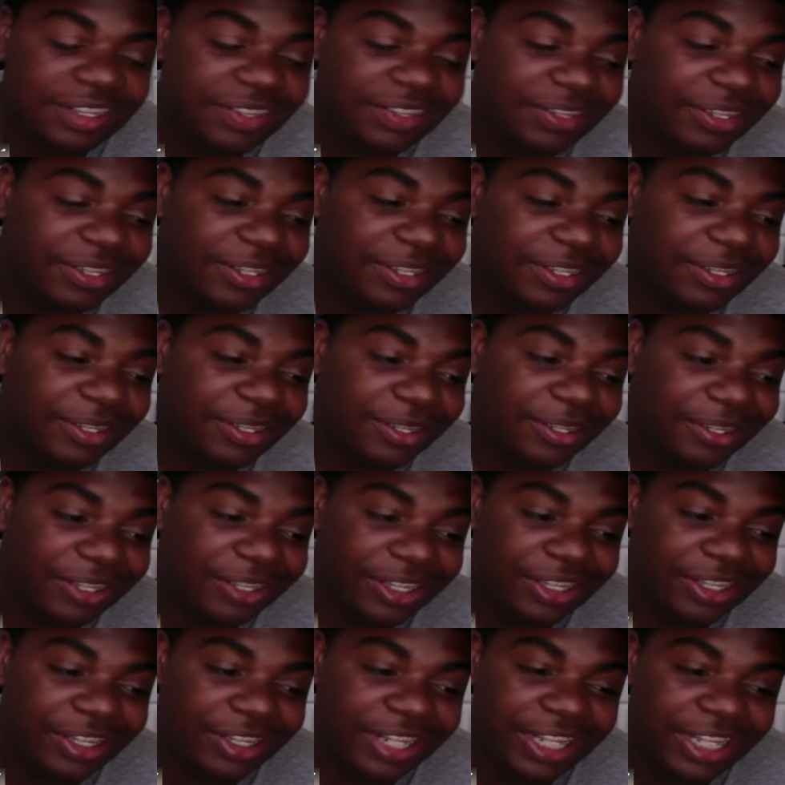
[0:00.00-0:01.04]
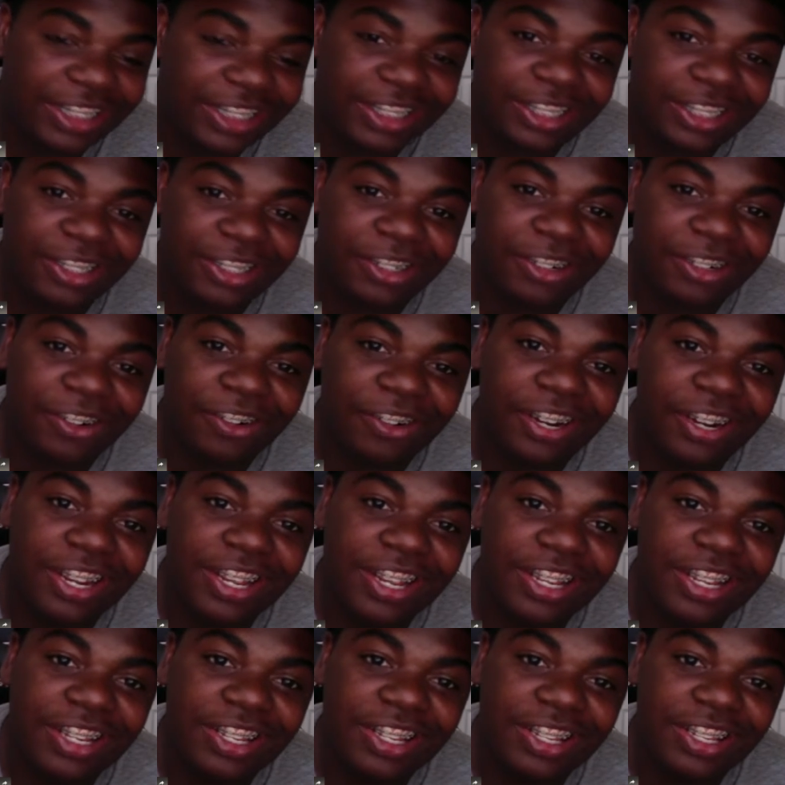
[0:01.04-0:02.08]
For real, that's
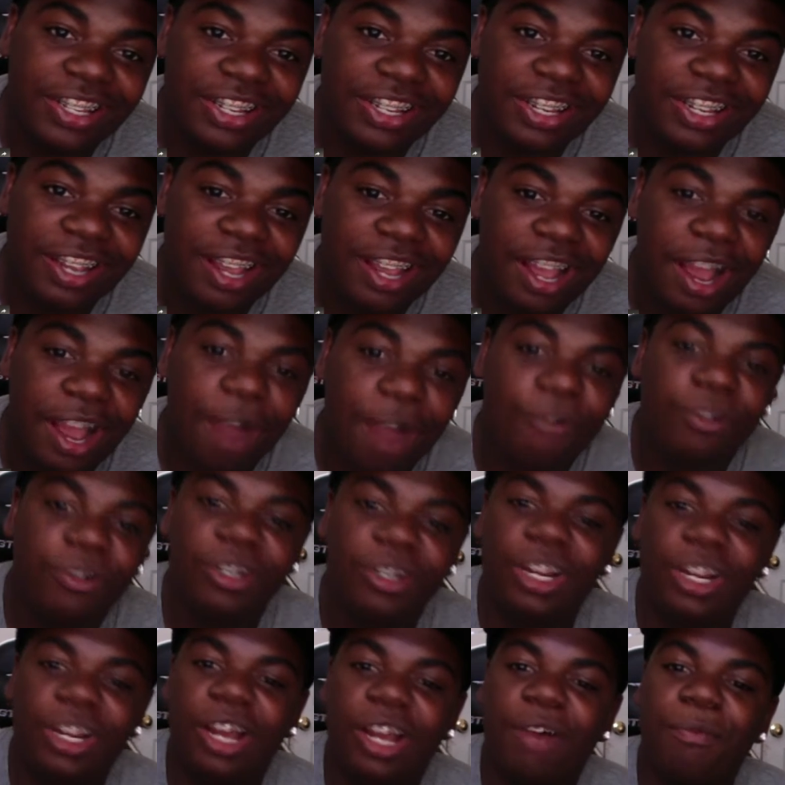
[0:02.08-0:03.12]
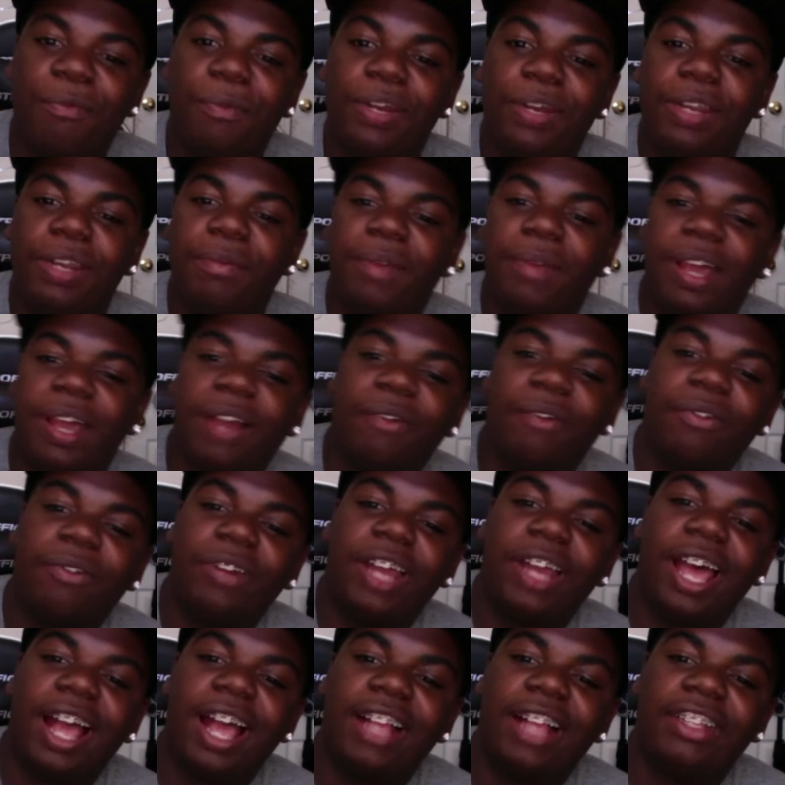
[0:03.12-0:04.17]
crazy. I wonder how Moneybagg would
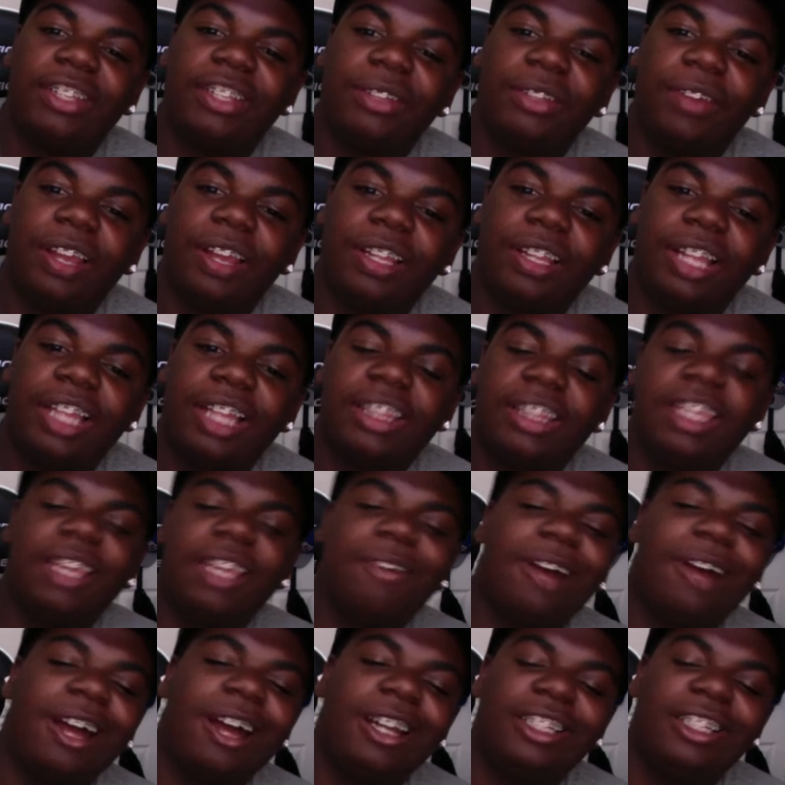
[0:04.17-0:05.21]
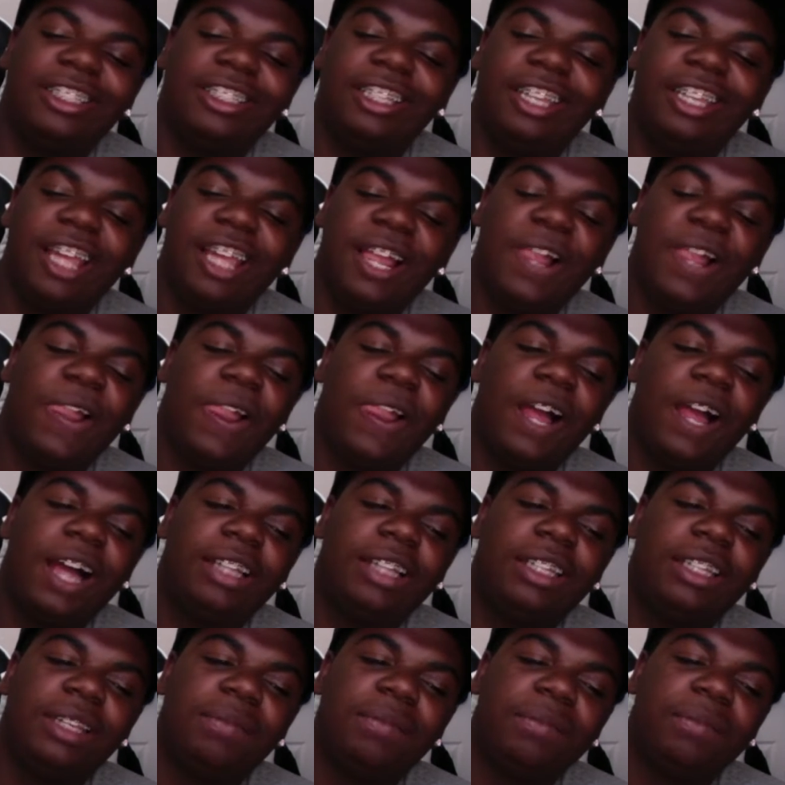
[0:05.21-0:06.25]
have actually reacted. I
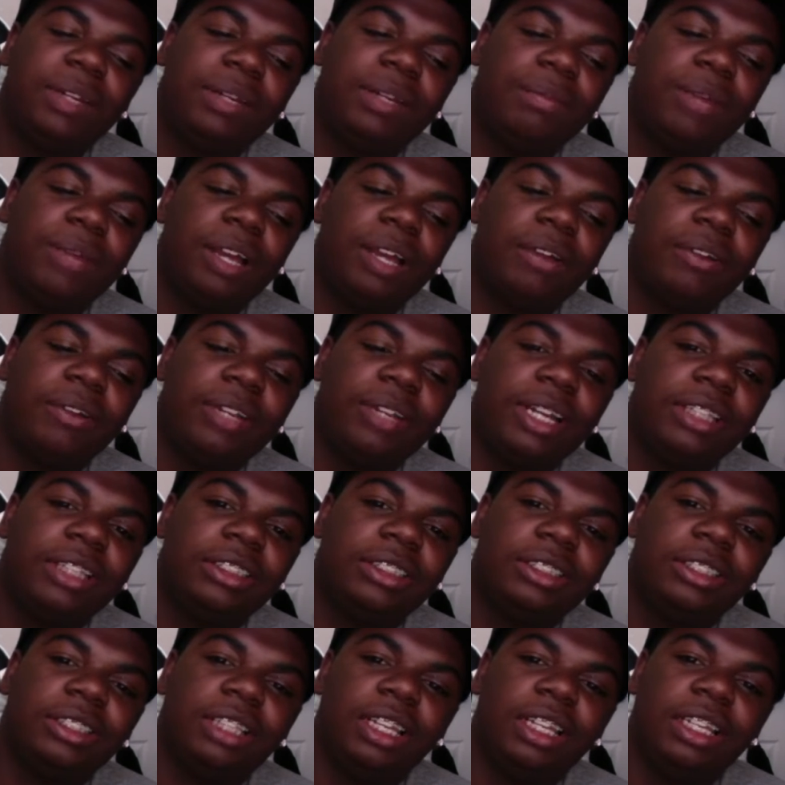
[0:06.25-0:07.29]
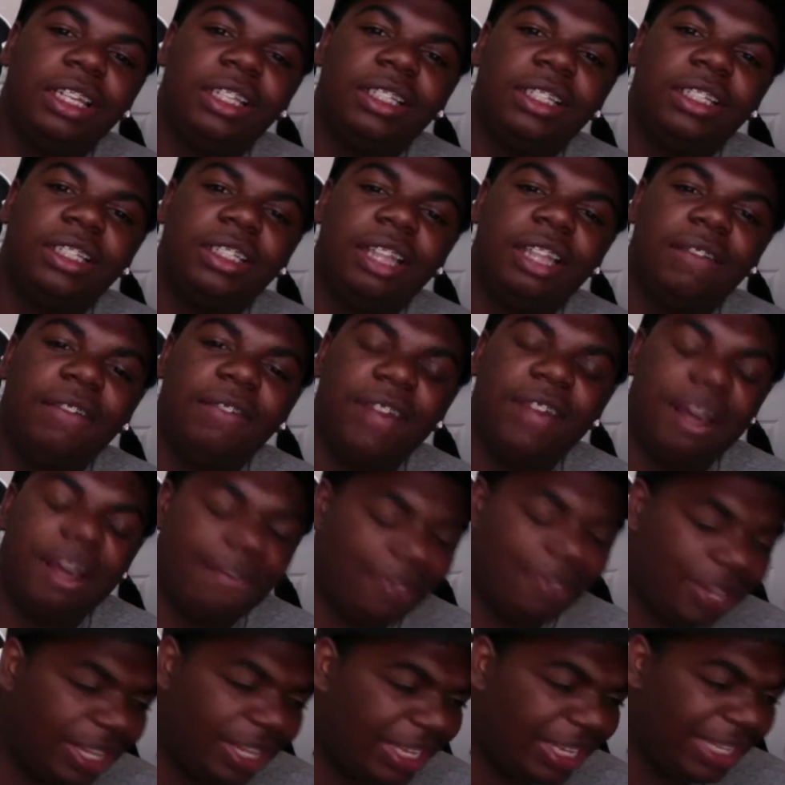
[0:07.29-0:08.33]
think Moneybagg reaction, like, because I
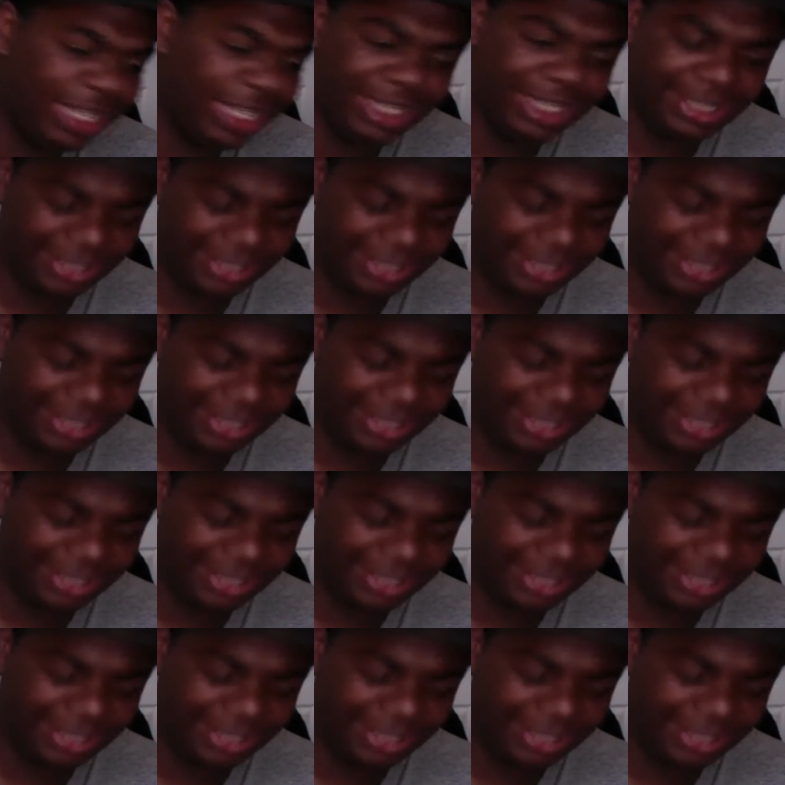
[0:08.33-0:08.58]
feel like he a